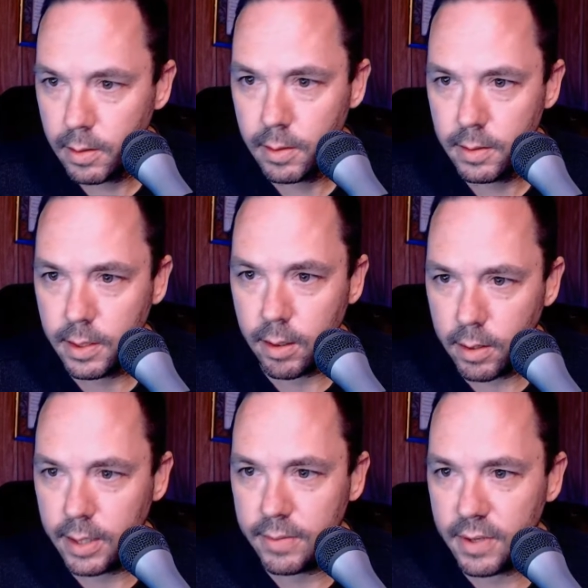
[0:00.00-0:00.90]
Daryl
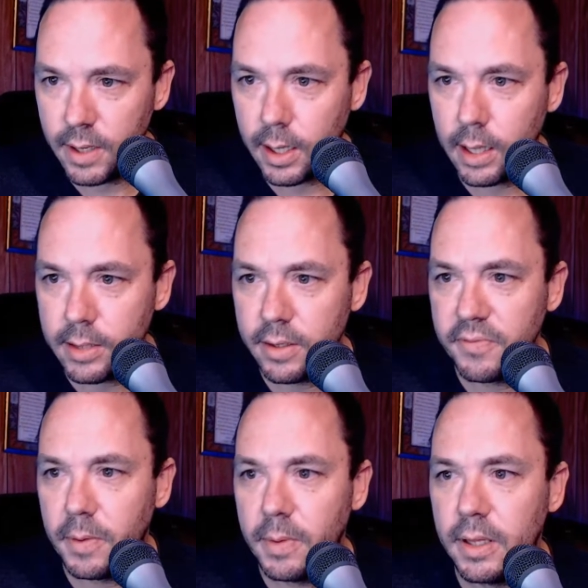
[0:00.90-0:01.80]
leaves and I got
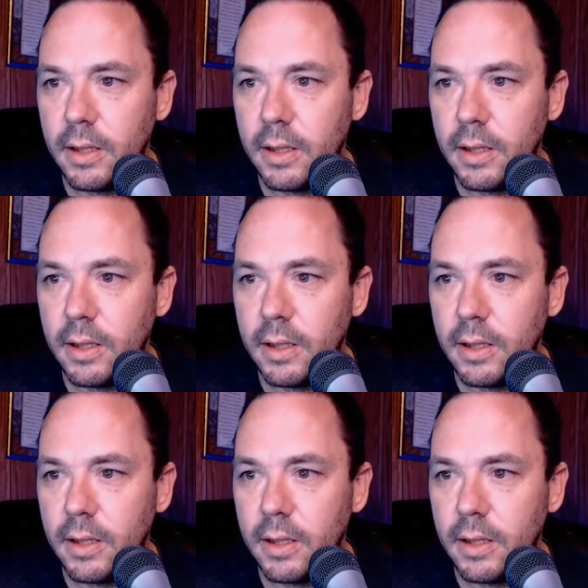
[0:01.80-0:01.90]
certified by the